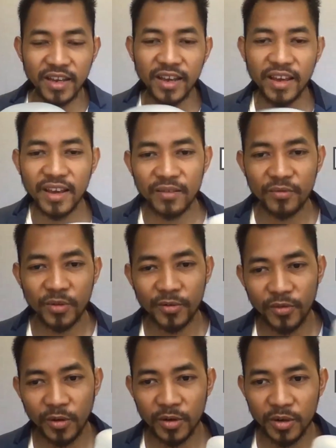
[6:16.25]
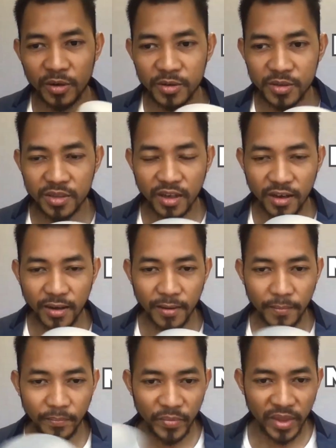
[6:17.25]
And for photos
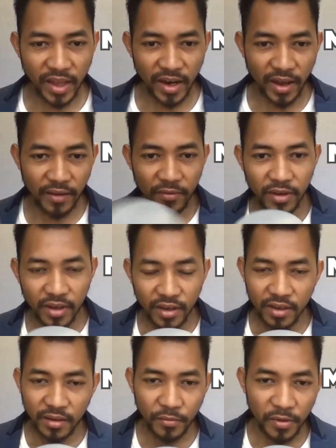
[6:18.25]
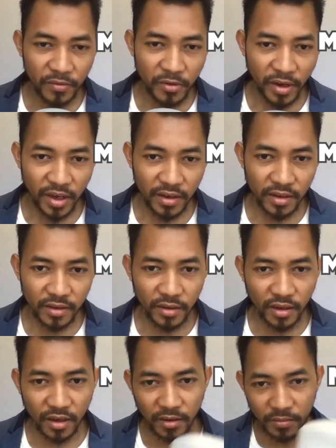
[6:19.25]
that we've created
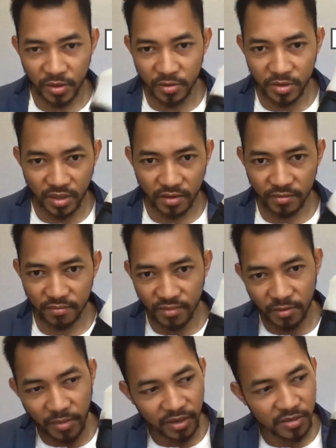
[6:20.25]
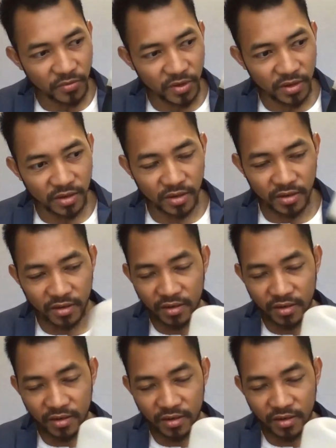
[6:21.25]
using the MagSphere,